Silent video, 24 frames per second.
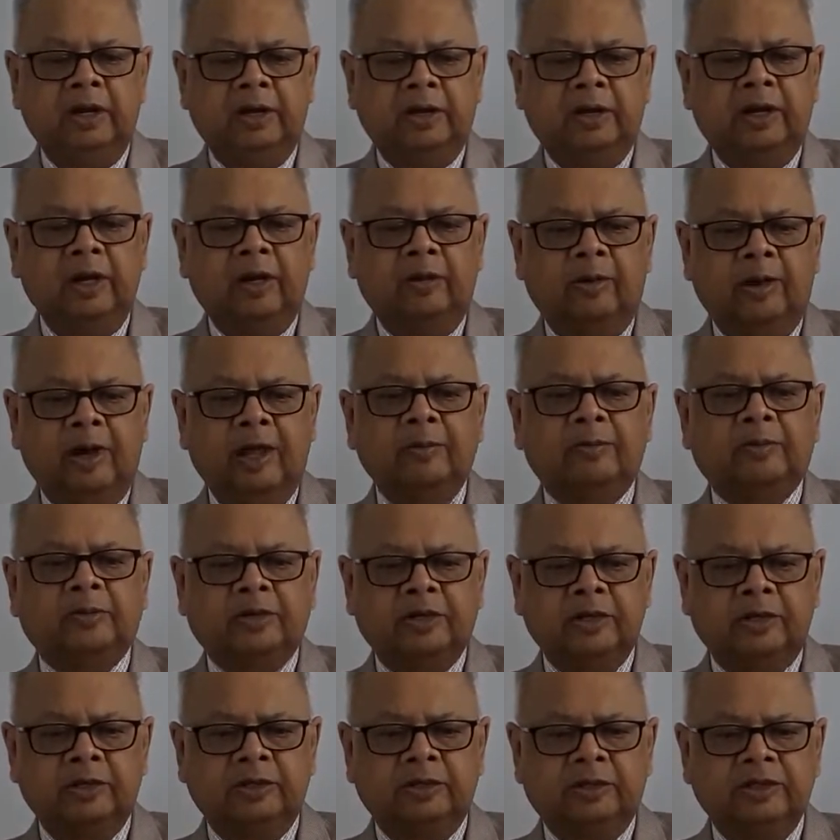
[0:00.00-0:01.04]
developed
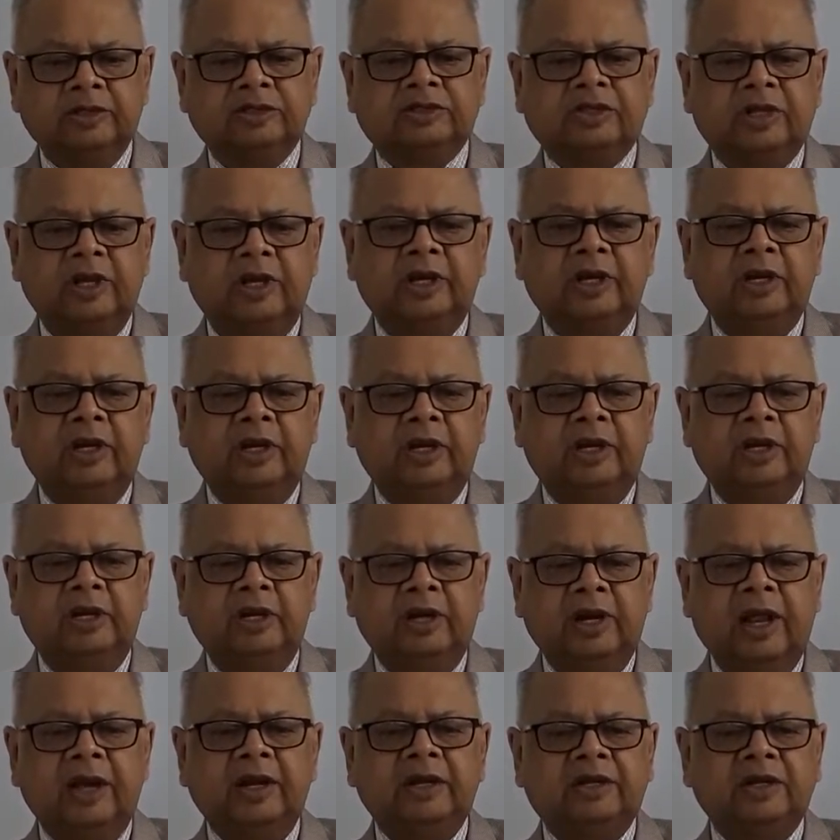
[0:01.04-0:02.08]
this theory in
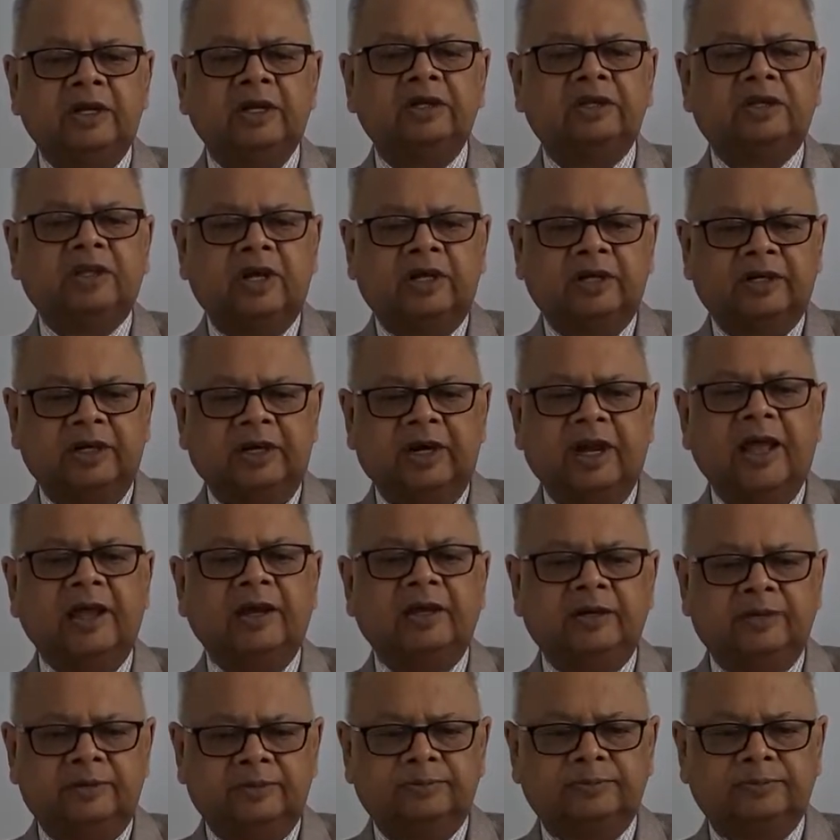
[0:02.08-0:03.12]
1939.